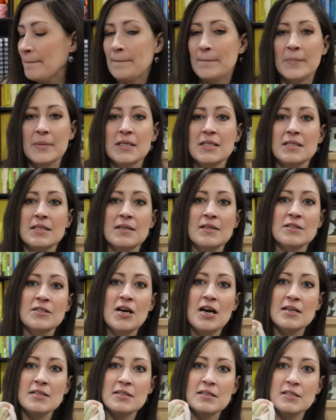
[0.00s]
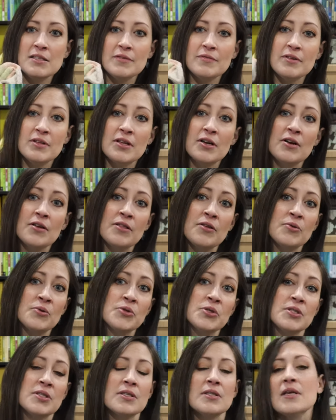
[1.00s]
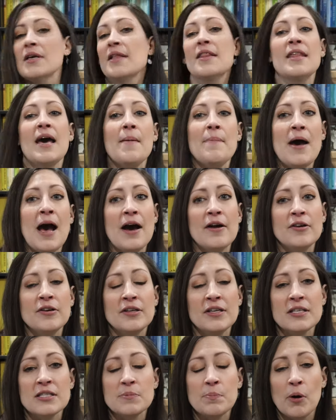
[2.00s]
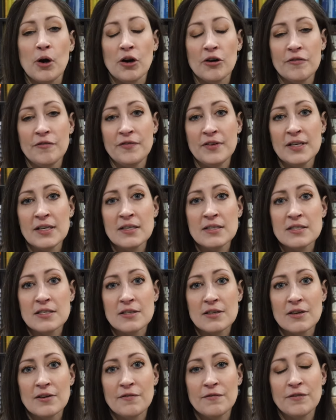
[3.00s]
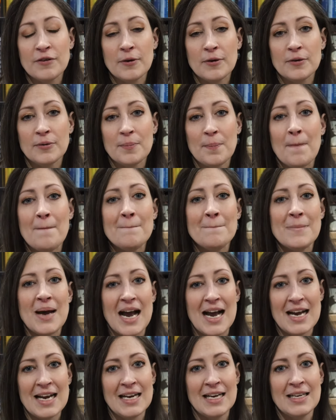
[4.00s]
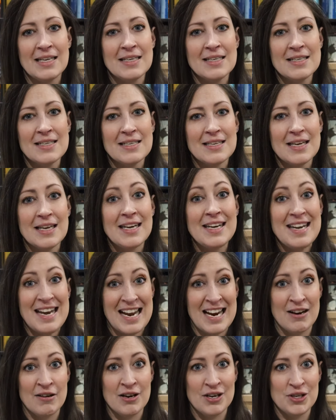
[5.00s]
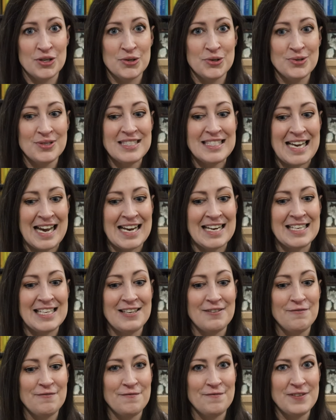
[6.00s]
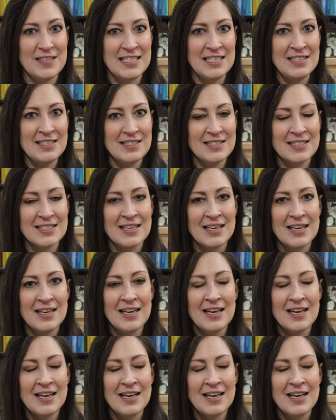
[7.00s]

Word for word: I'm just gonna toss these over there. Those that pattern is perfect for my narrow, tiny feet.